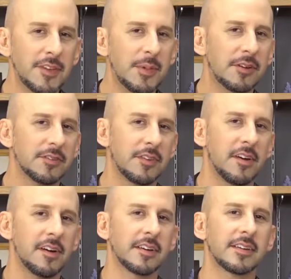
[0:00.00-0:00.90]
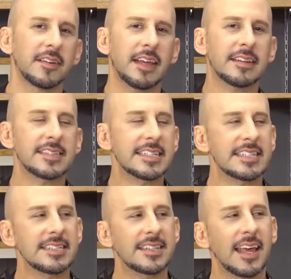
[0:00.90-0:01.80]
50 meters long, it's
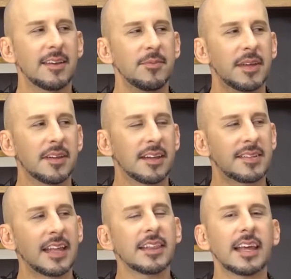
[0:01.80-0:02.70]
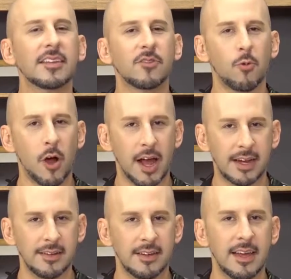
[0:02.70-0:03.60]
10 lanes
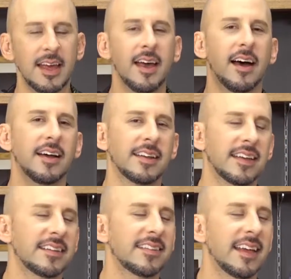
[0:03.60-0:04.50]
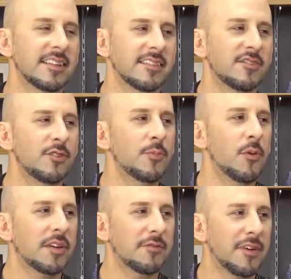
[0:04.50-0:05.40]
wide, and it contains
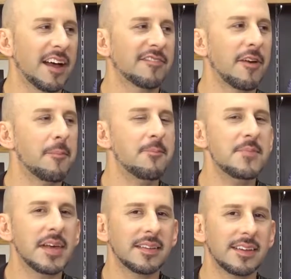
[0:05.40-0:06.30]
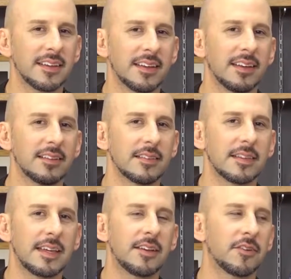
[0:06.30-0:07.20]
2.5 million
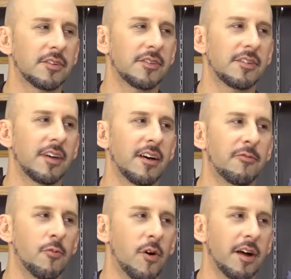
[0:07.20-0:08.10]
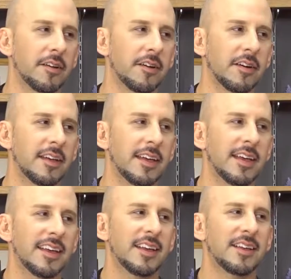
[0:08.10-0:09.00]
liters of water.
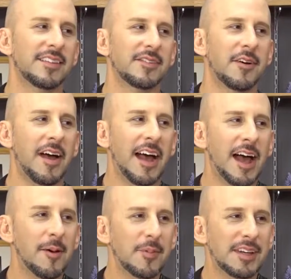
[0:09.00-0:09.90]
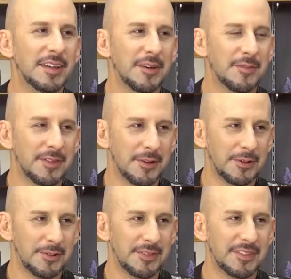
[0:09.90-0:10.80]
So how many of
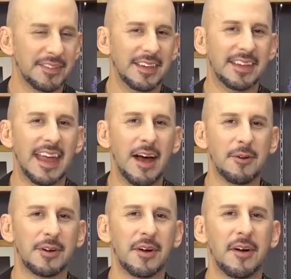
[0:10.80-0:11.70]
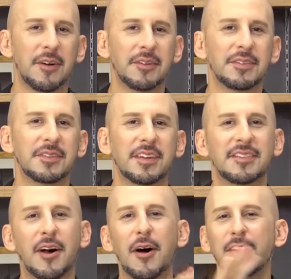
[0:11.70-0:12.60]
those in alcohol
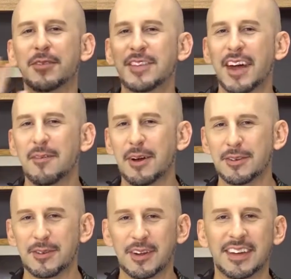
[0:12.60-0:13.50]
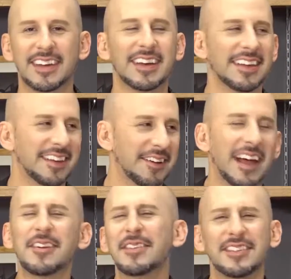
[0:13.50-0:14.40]
does all of Taiwan drink a year?
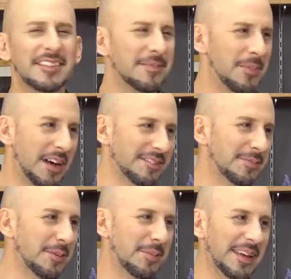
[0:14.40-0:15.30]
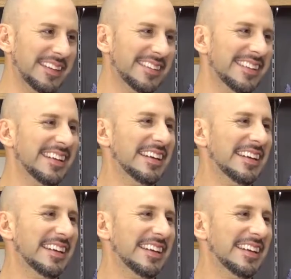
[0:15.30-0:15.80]
I know this is impossible, but...